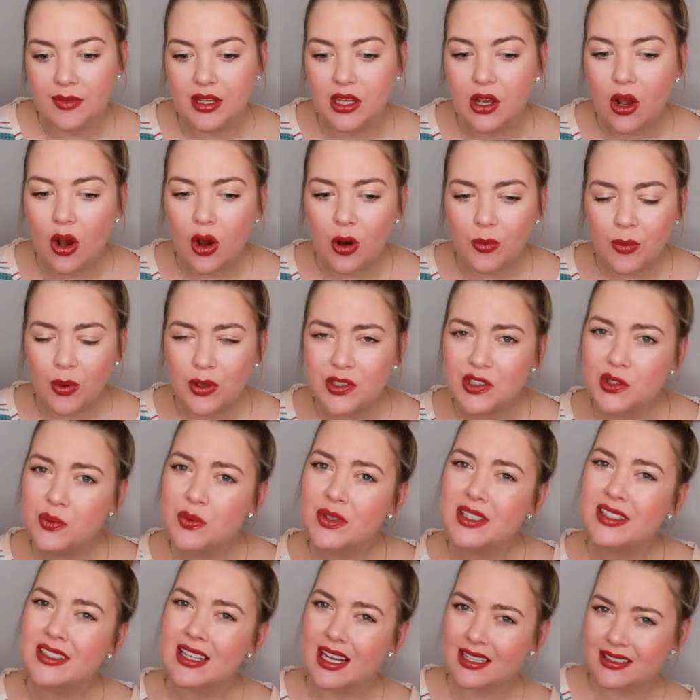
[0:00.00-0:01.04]
He almost
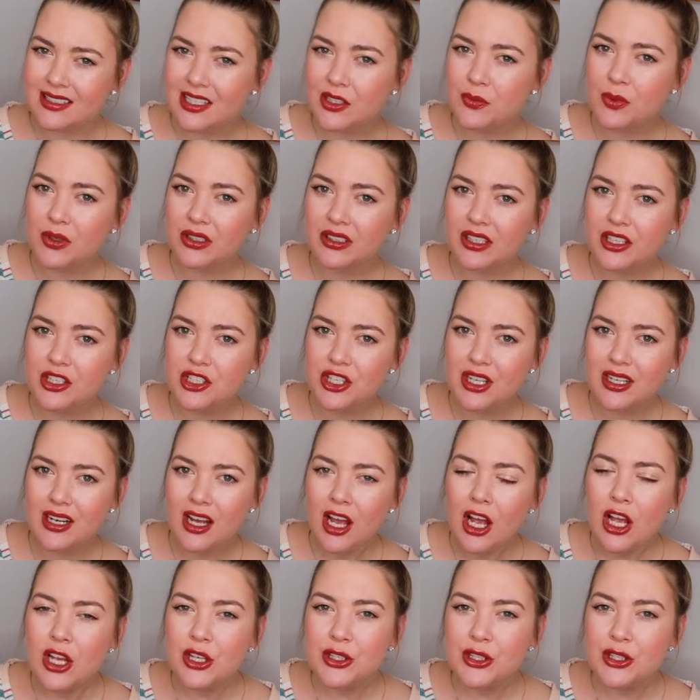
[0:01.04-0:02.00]
resented religion